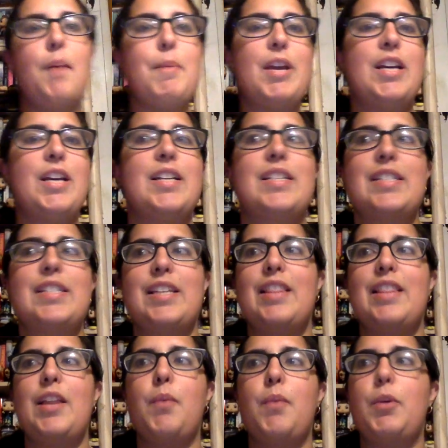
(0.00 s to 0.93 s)
because
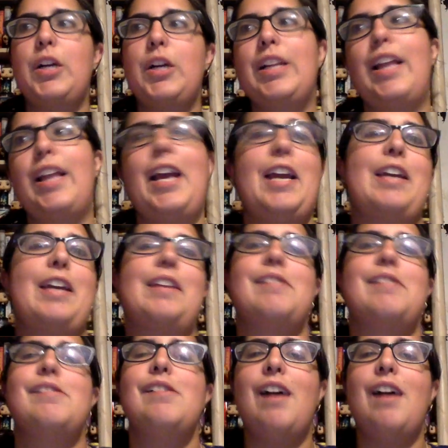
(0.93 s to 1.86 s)
they were like
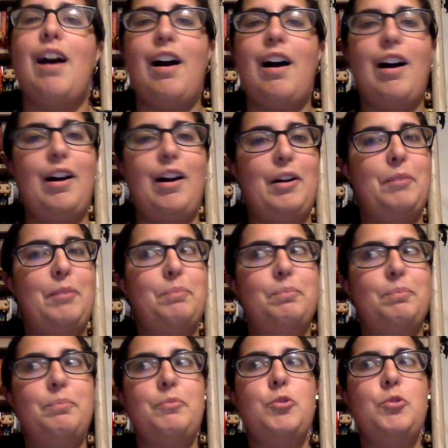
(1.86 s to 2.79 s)

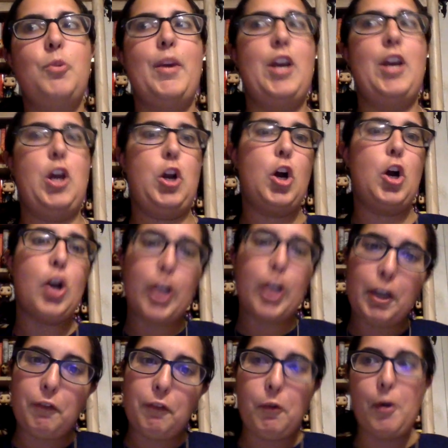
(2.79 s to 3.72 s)
doing an art
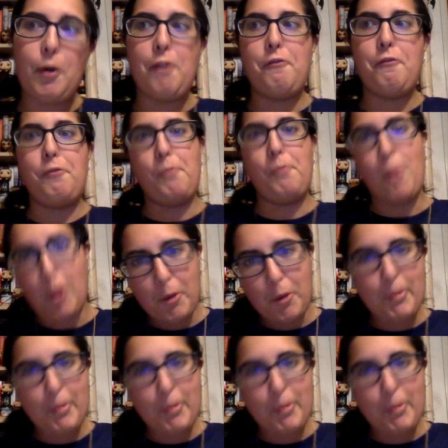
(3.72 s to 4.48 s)
giveaway, if you bought a